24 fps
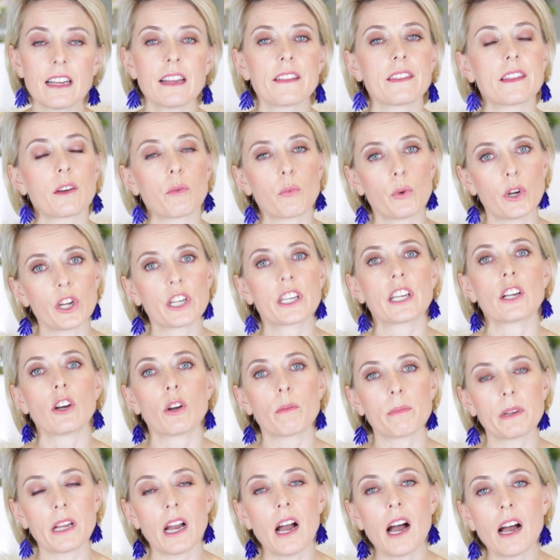and they're working on
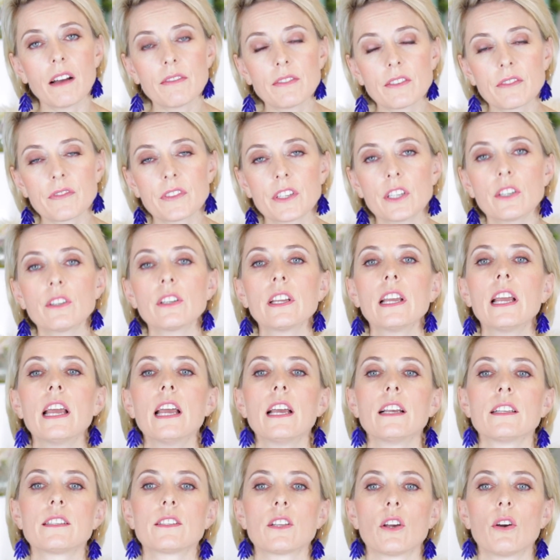behalf of you.
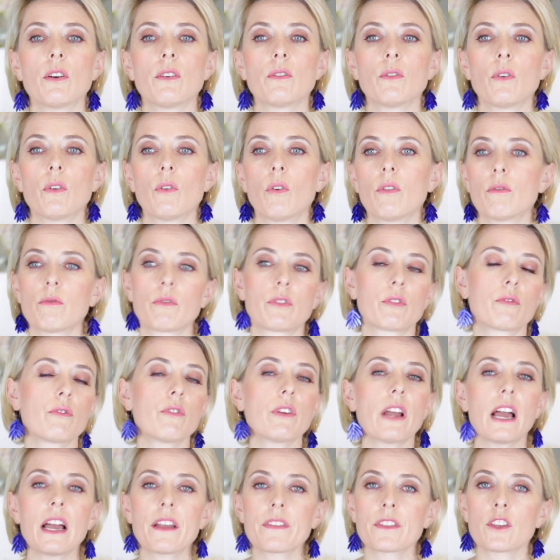So
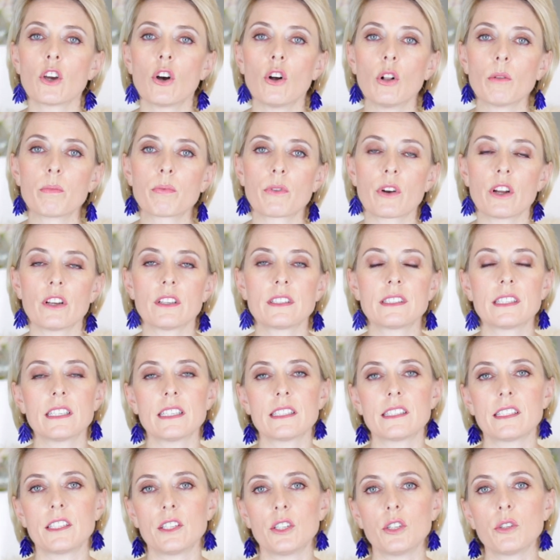throughout the whole
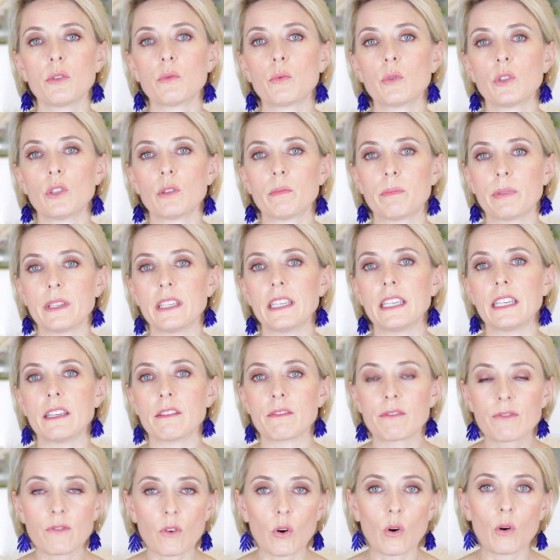process, you will be
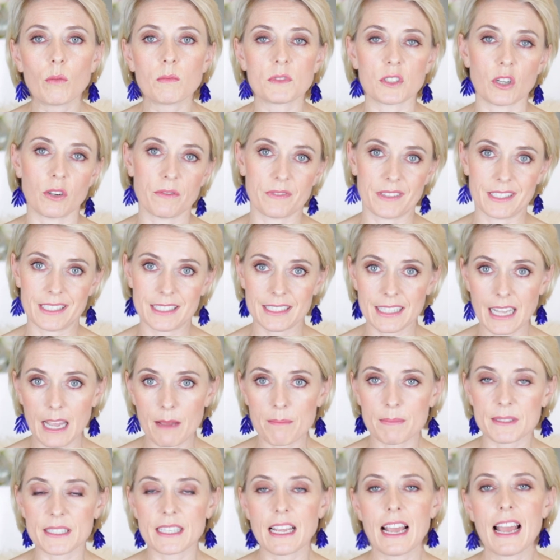informed of the
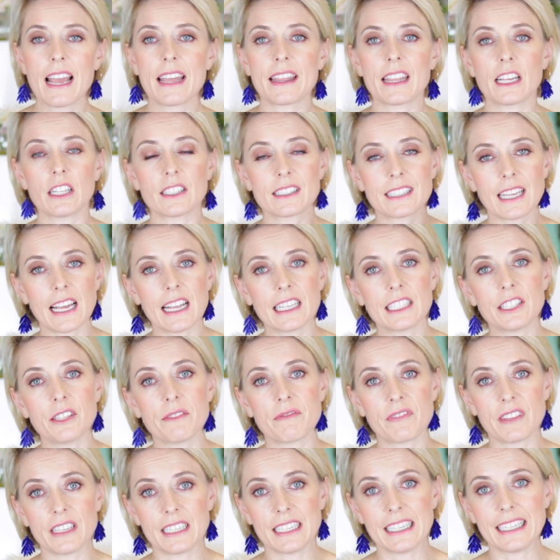steps. They'll tell you if
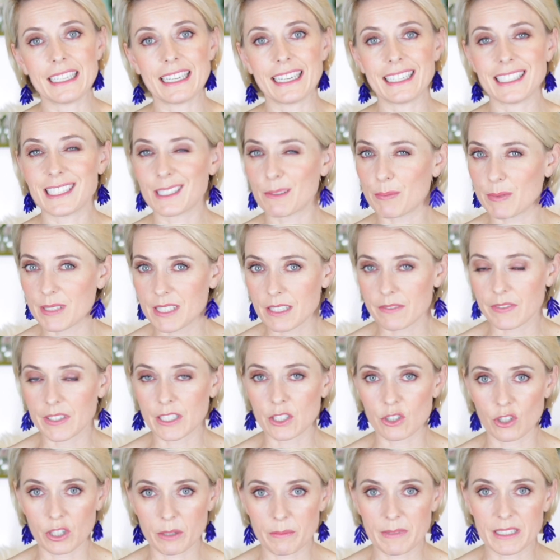they need any specific
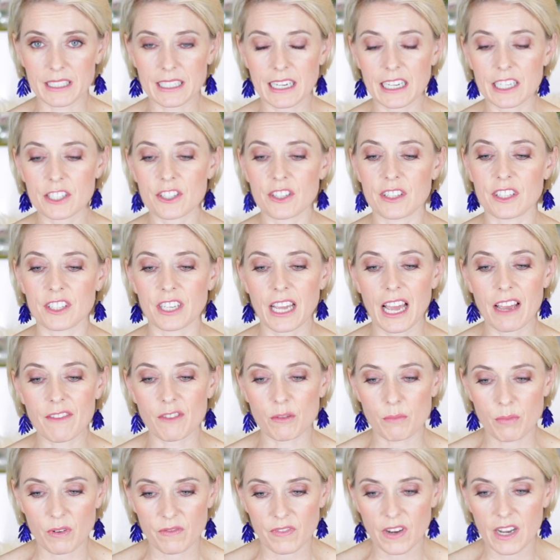documentation that you
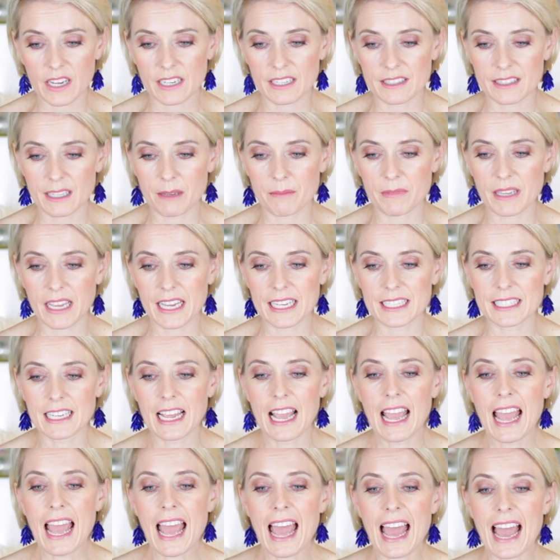haven't provided them yet.
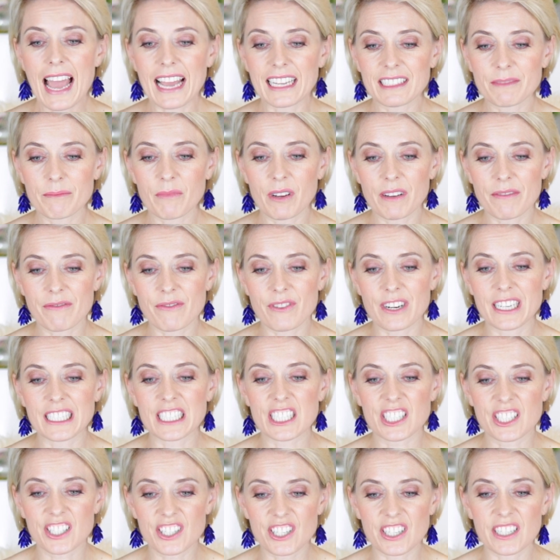And my friend,
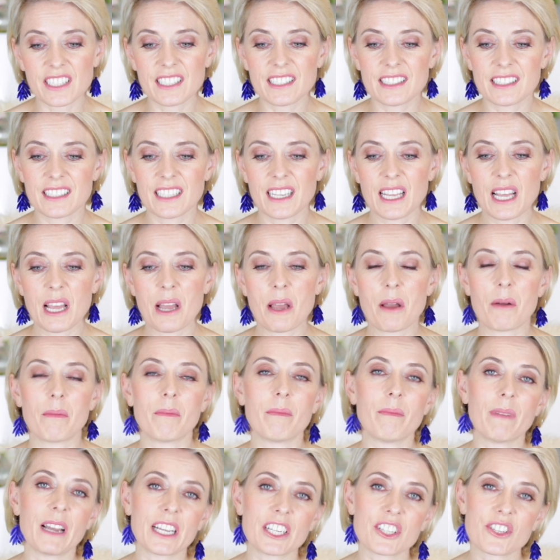just
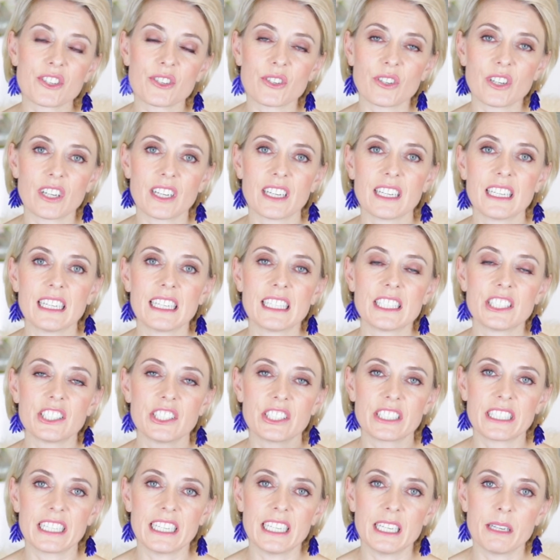make sure to
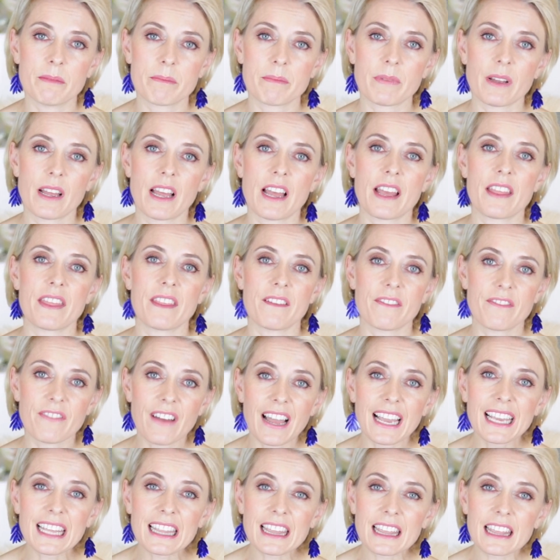keep the
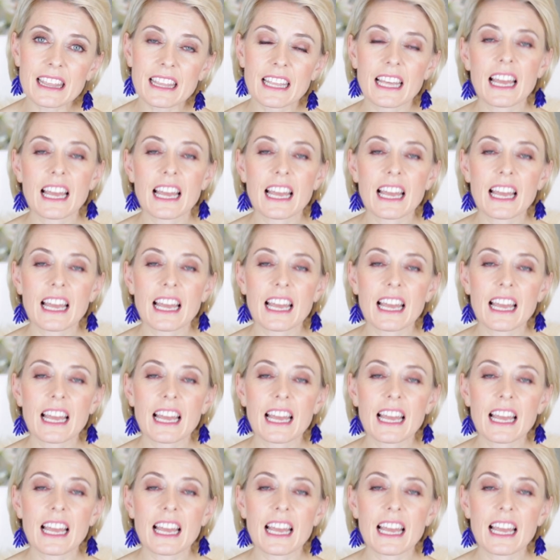faith